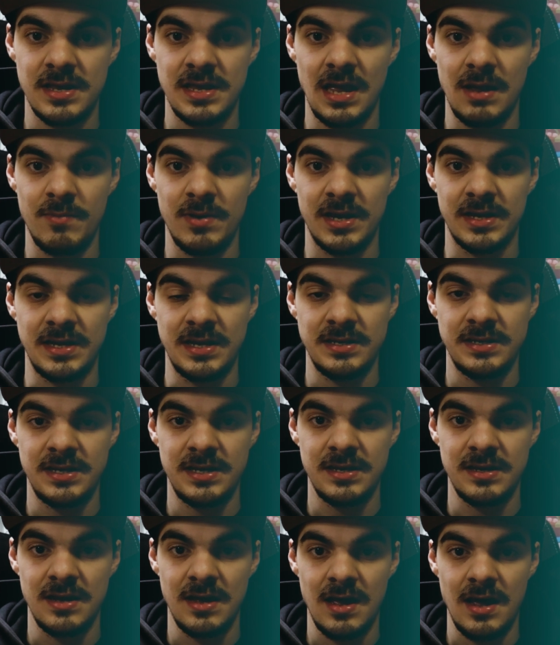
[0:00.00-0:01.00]
gaming and
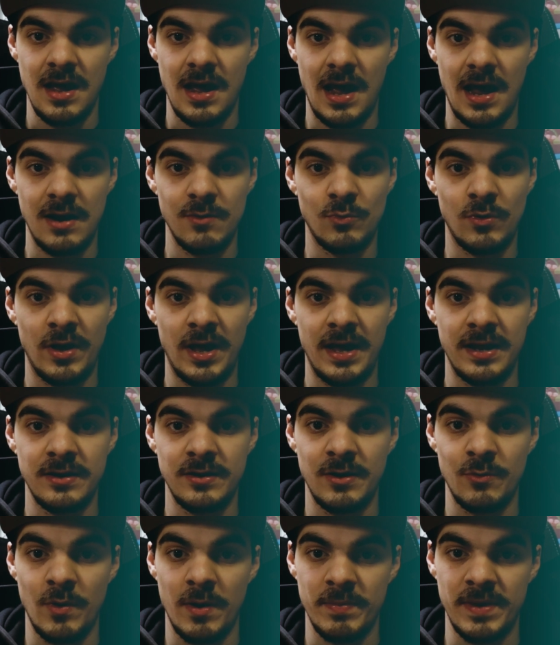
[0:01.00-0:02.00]
ending, and we'll add
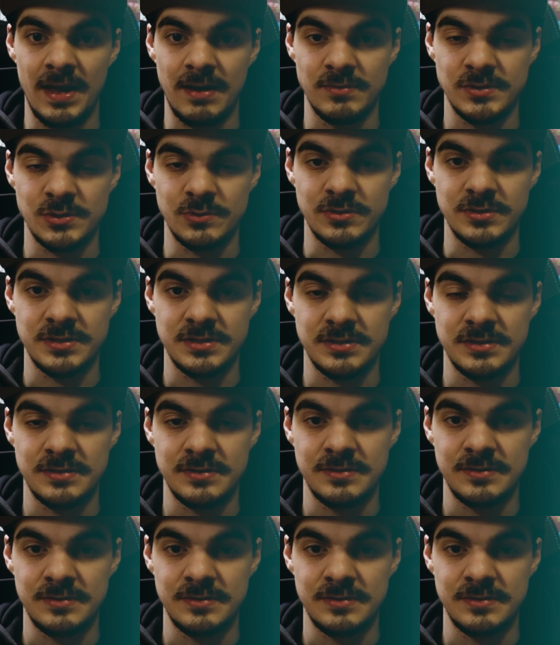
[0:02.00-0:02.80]
a webcam source.